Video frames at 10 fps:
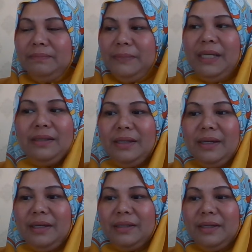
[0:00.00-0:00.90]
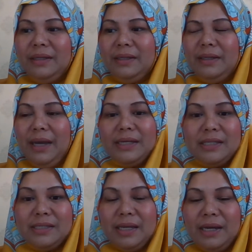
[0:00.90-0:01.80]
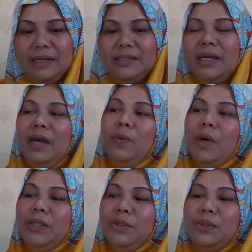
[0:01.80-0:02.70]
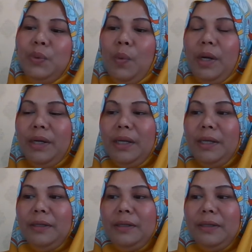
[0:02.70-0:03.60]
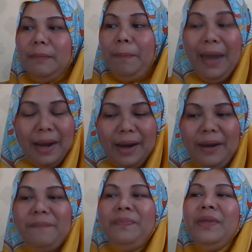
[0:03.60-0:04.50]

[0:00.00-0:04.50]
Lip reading: internet exercise. I want you to work in pair.